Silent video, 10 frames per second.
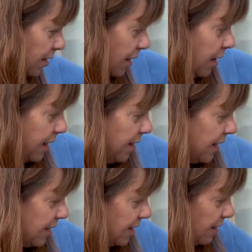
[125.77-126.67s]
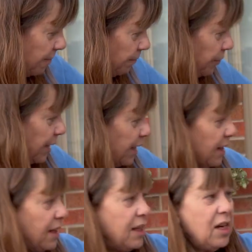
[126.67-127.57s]
Oh yeah, this.
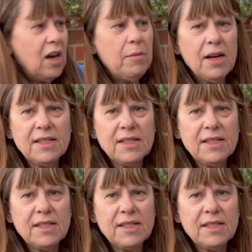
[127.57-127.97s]
I might